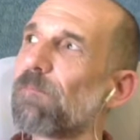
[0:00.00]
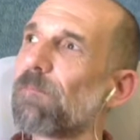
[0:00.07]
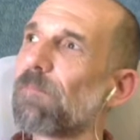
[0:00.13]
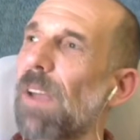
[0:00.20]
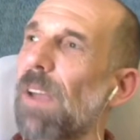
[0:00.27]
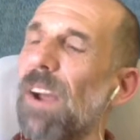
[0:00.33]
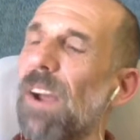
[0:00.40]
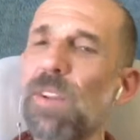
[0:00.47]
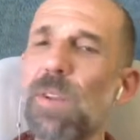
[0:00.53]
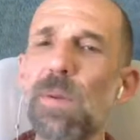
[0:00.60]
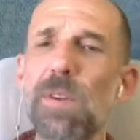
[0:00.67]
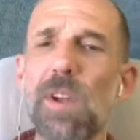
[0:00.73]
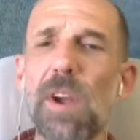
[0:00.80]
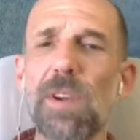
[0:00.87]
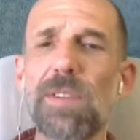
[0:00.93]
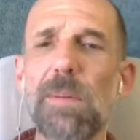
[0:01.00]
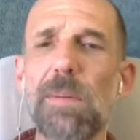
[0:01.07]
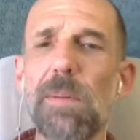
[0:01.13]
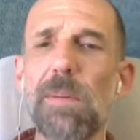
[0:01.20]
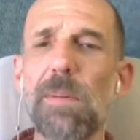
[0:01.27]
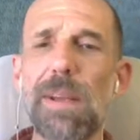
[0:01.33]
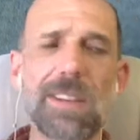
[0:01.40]
are you somebody who
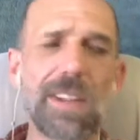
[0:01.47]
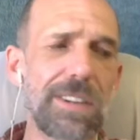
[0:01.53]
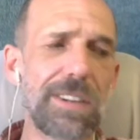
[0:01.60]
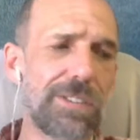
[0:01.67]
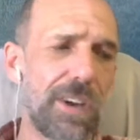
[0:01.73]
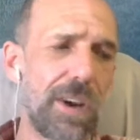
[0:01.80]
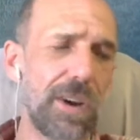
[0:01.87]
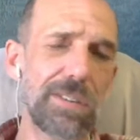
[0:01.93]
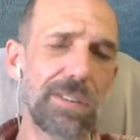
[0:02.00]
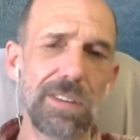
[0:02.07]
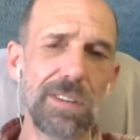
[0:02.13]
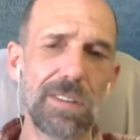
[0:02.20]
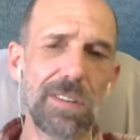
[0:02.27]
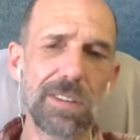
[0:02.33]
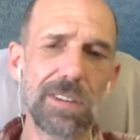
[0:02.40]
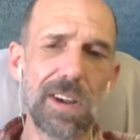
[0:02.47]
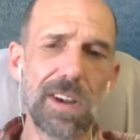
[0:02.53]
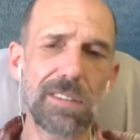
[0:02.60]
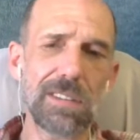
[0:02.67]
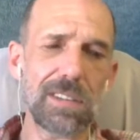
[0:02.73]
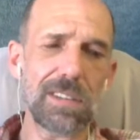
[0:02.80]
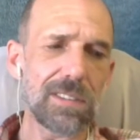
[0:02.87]
makes a lot of jokes in general in
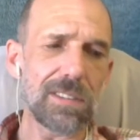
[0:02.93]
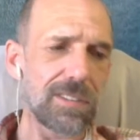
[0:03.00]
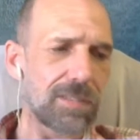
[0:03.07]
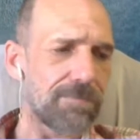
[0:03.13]
conversations?